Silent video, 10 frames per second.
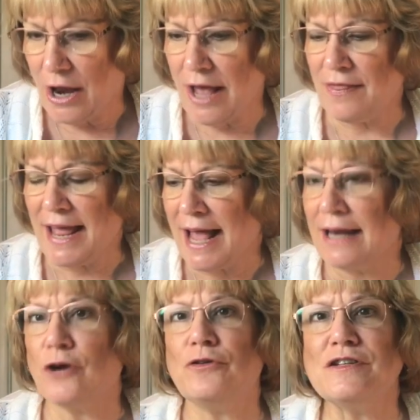and they
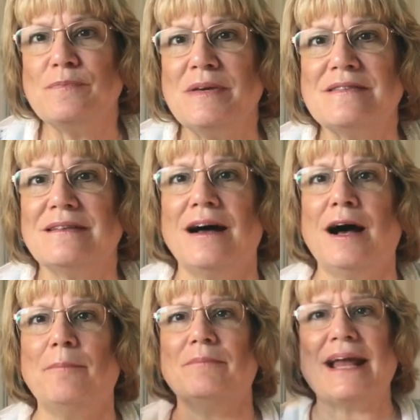had Christmas,
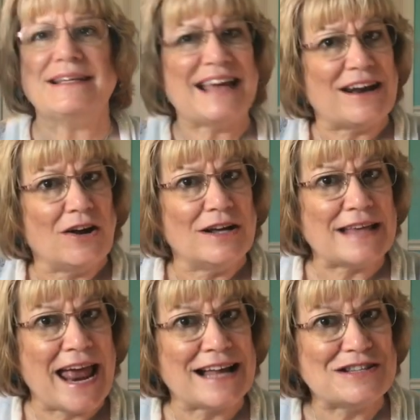like Santa Claus
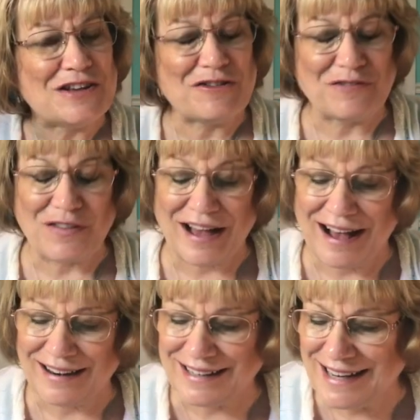hats on for the
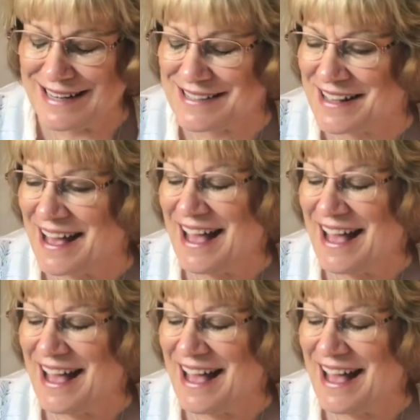holidays.